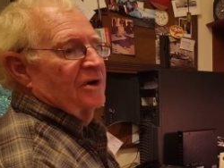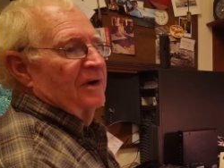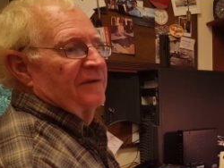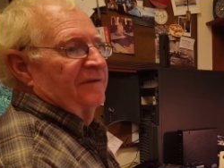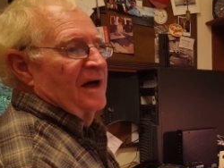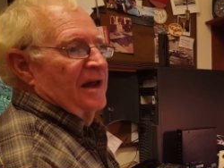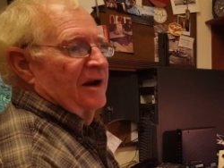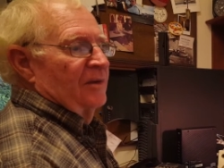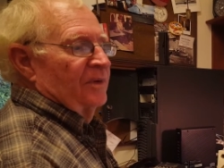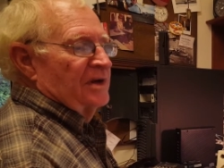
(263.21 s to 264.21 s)
a great flying
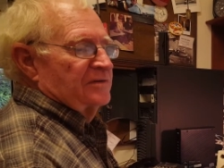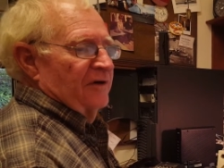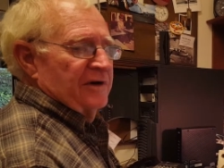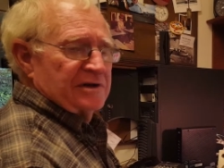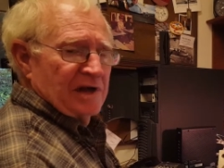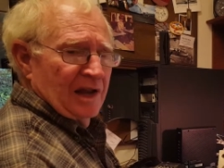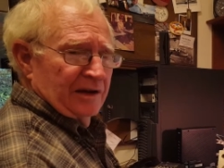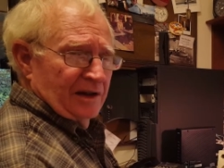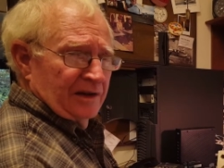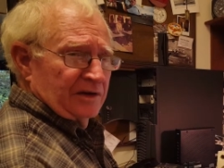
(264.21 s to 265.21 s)
airplane. It's very
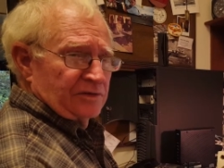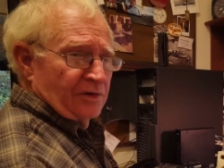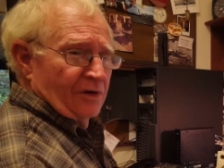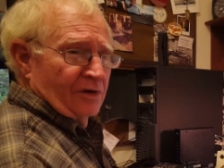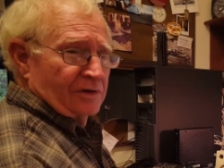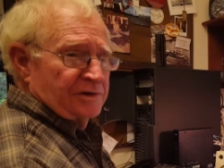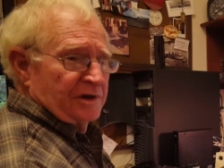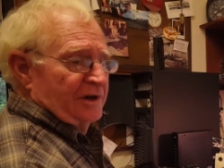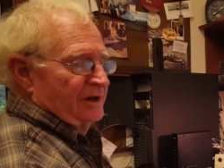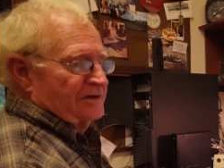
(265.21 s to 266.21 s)
solid on the controls.
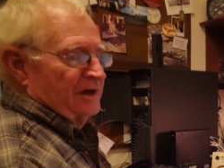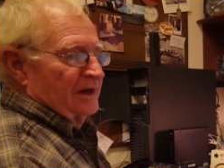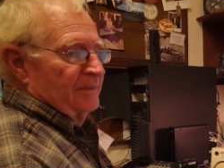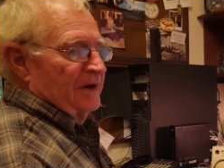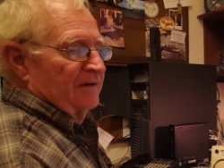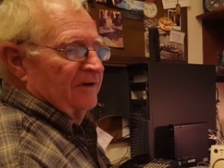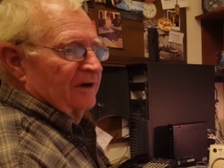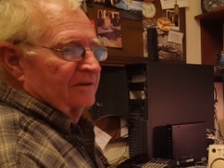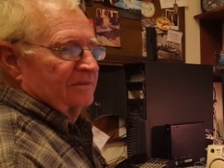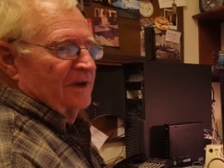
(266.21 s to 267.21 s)
It's a little bit of
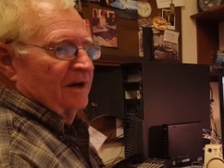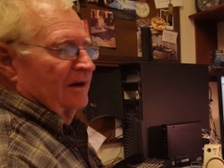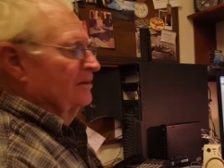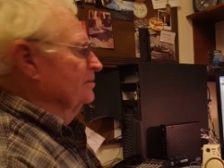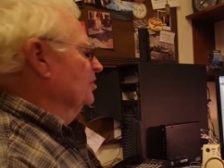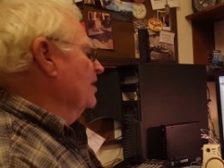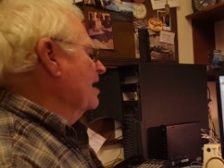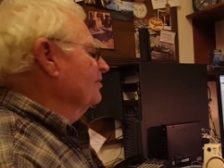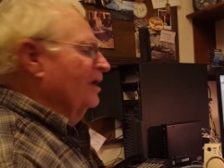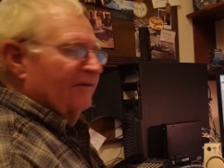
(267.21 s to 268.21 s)
a
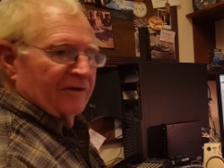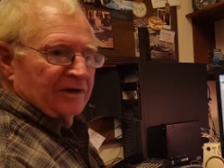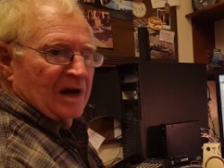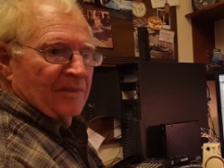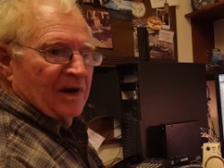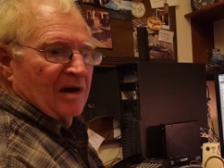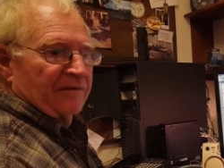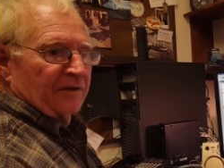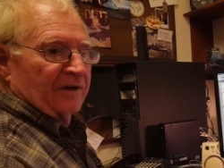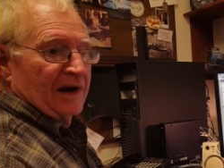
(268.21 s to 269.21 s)
ground lever coming off
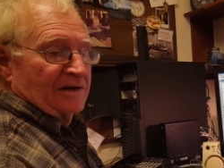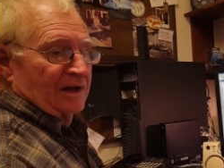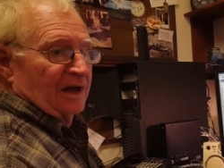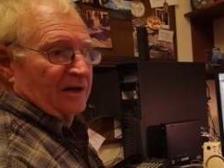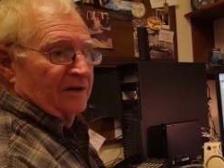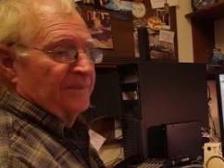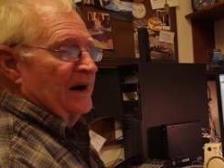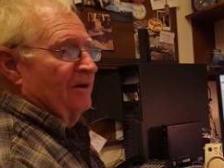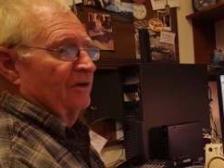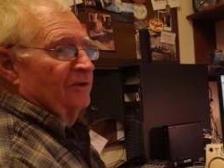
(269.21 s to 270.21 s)
the ground, a little
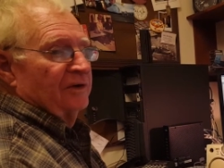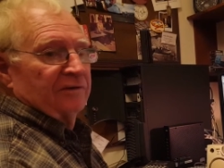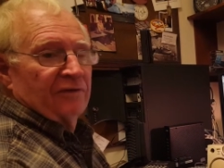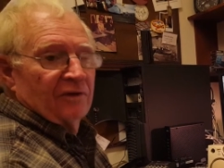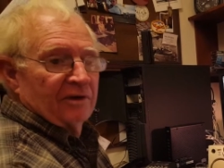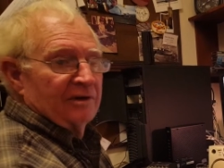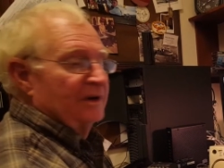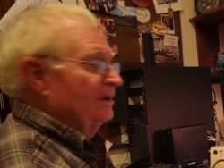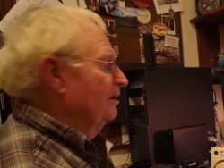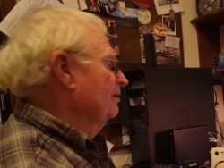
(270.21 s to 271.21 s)
underpowered when you're full.
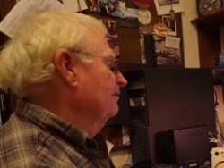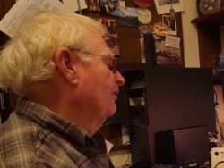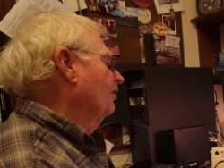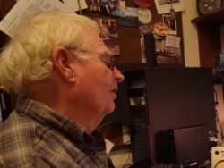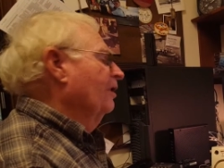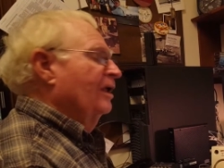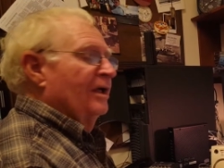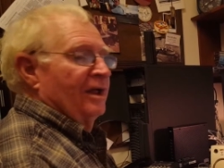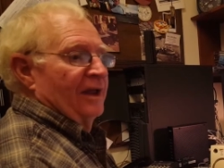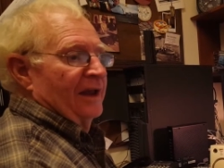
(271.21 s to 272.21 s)

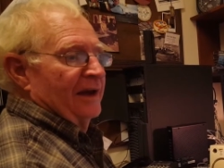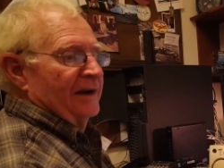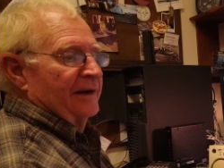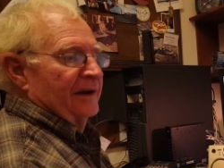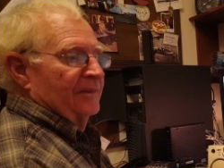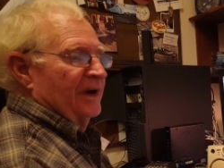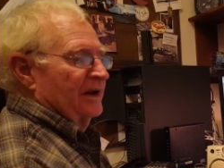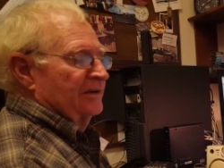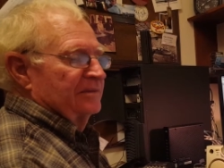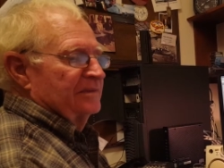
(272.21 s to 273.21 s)
And but
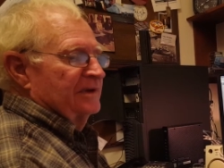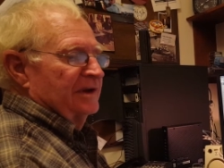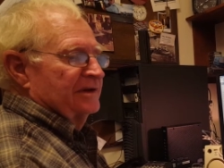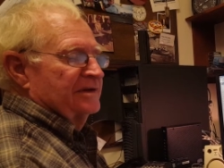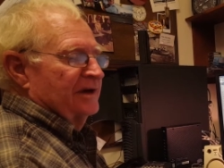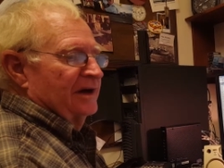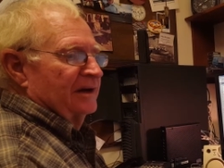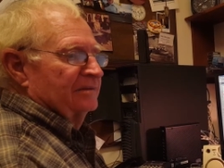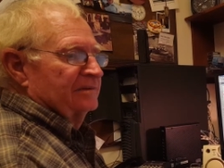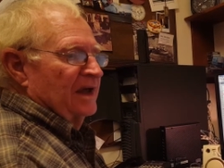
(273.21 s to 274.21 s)
it
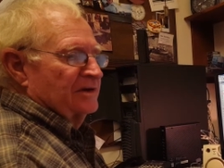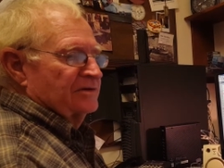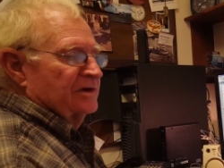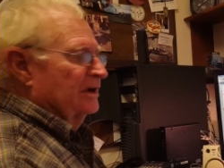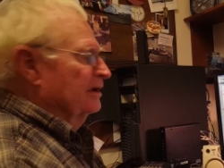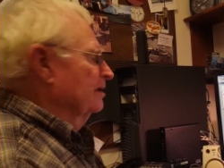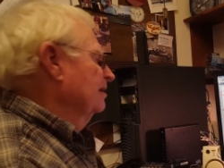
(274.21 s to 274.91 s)
has a